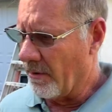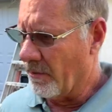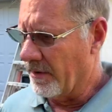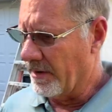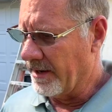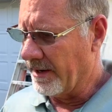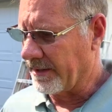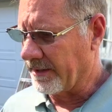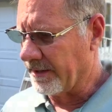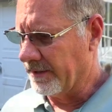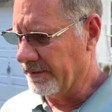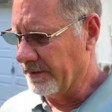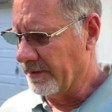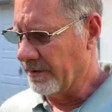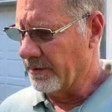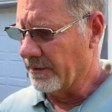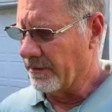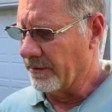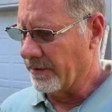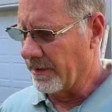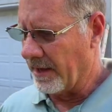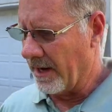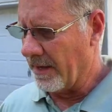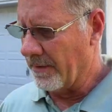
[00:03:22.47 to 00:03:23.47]
what it can
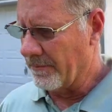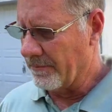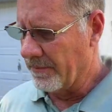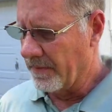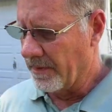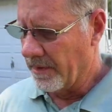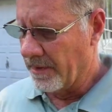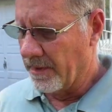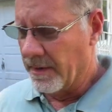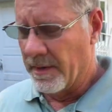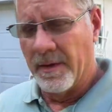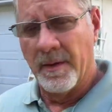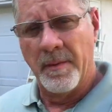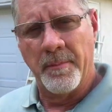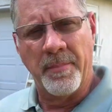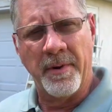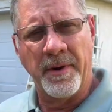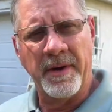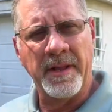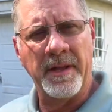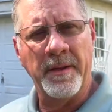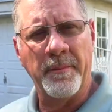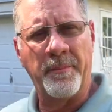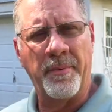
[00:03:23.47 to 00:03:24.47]
do, and I'm
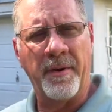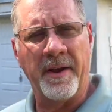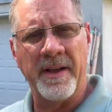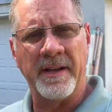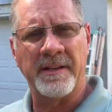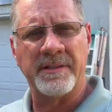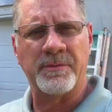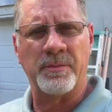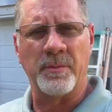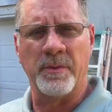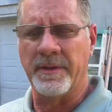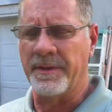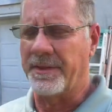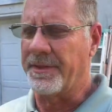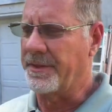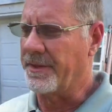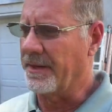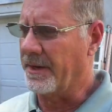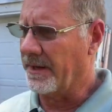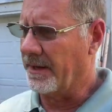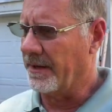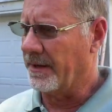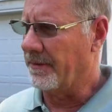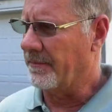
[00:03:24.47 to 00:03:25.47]
pretty impressed with
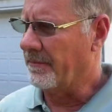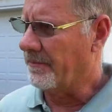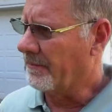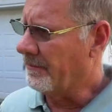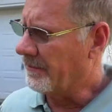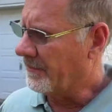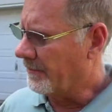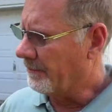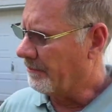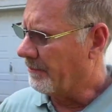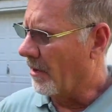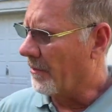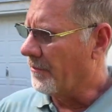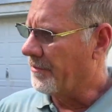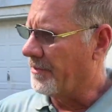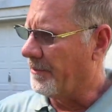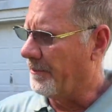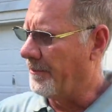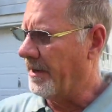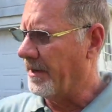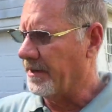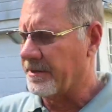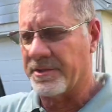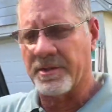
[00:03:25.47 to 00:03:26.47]
both the
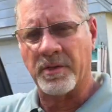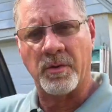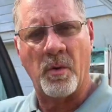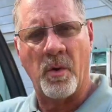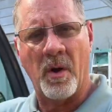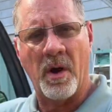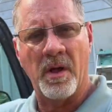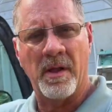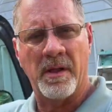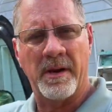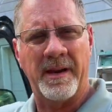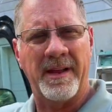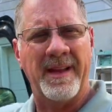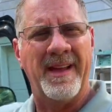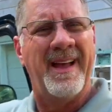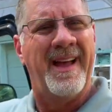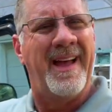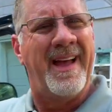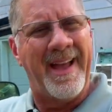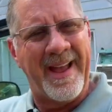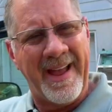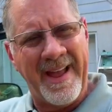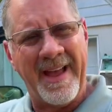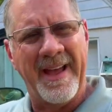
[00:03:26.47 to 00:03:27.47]
picture quality
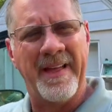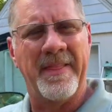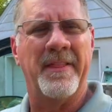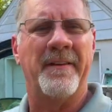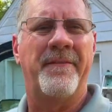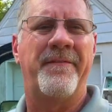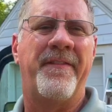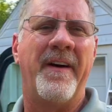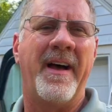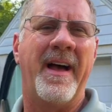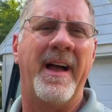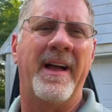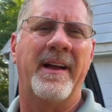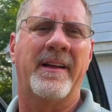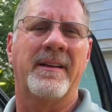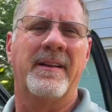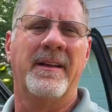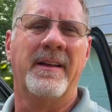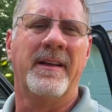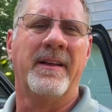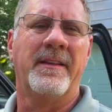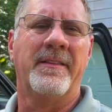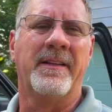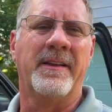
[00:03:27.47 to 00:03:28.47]
and the fact
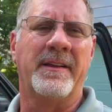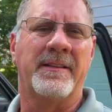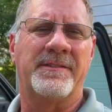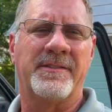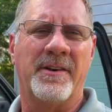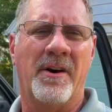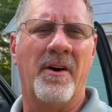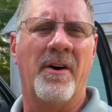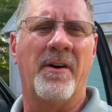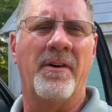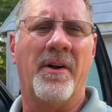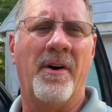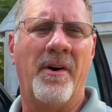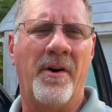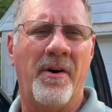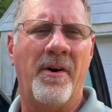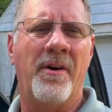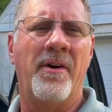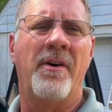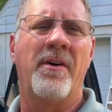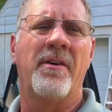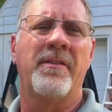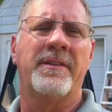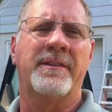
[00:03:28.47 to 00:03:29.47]
that it's on
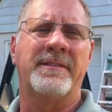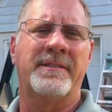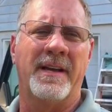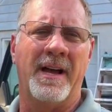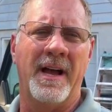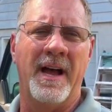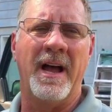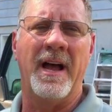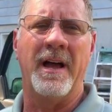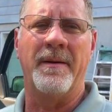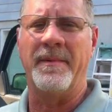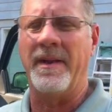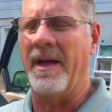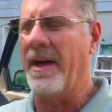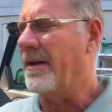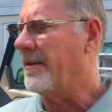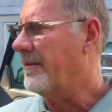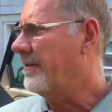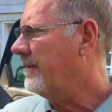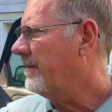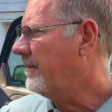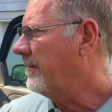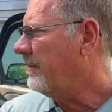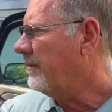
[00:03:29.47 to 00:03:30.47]
all the time. Now,
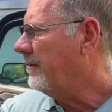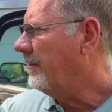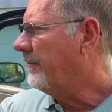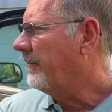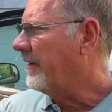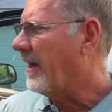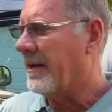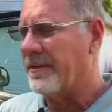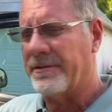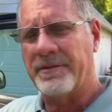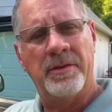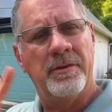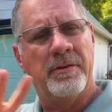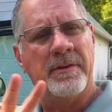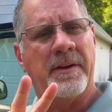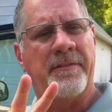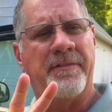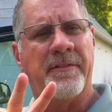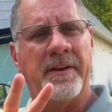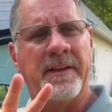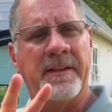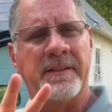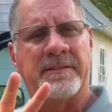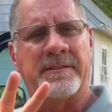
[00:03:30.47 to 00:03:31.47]
you've got two
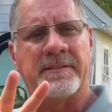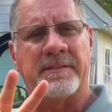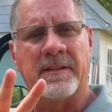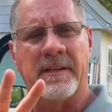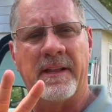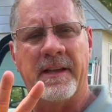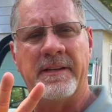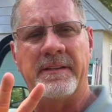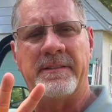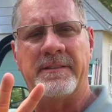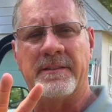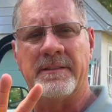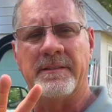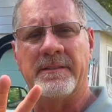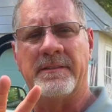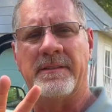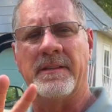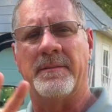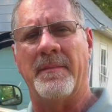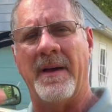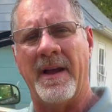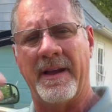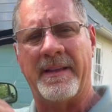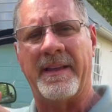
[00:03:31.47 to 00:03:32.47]
different installations.
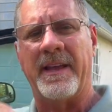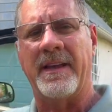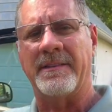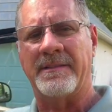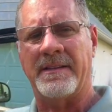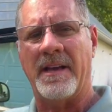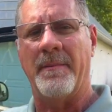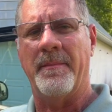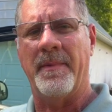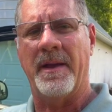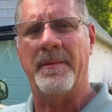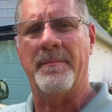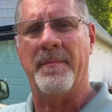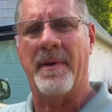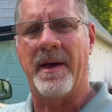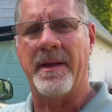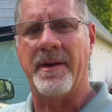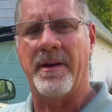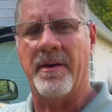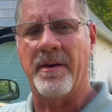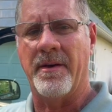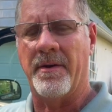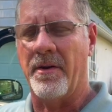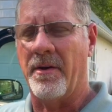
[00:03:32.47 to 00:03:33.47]
In my case, I've made mine
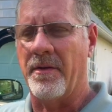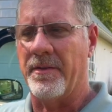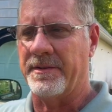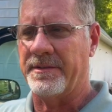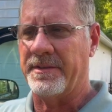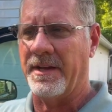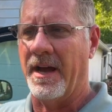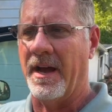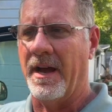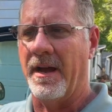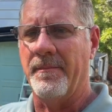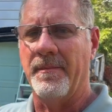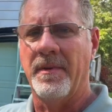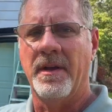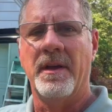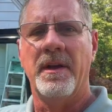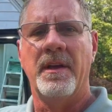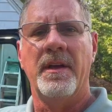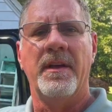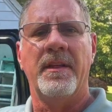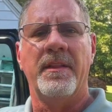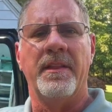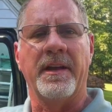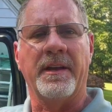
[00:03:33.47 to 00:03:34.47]
on all the time.
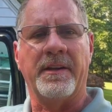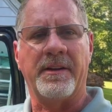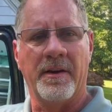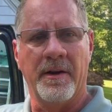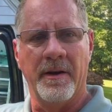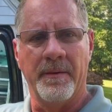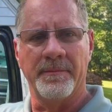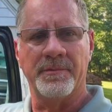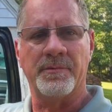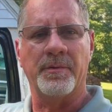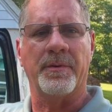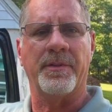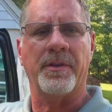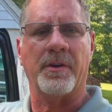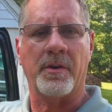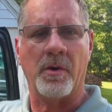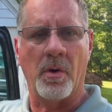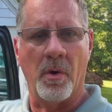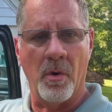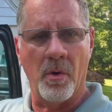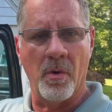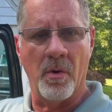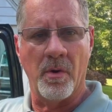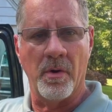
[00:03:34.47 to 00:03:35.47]
It comes with a
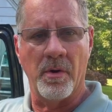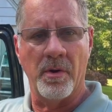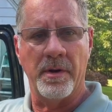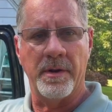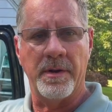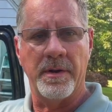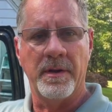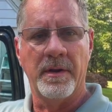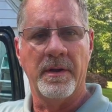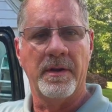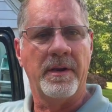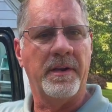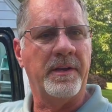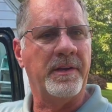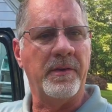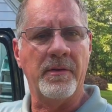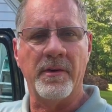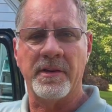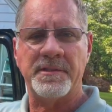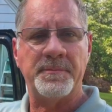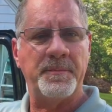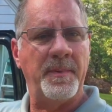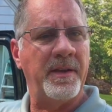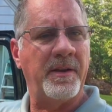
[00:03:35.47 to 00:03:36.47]
cord, a
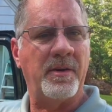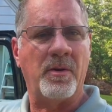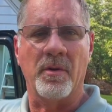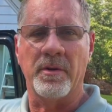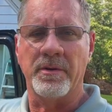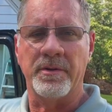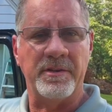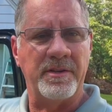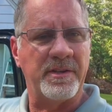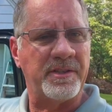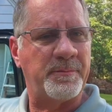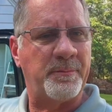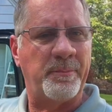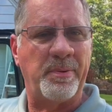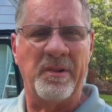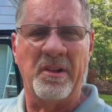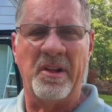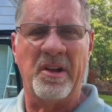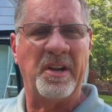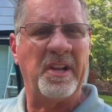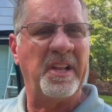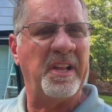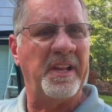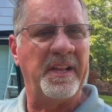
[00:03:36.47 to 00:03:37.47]
USB cord. You just
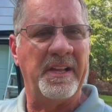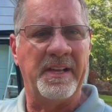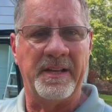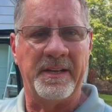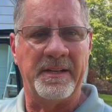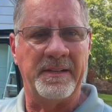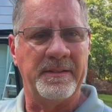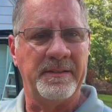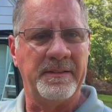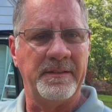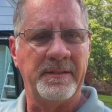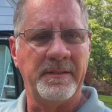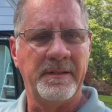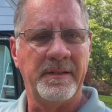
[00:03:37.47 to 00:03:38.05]
plug it in,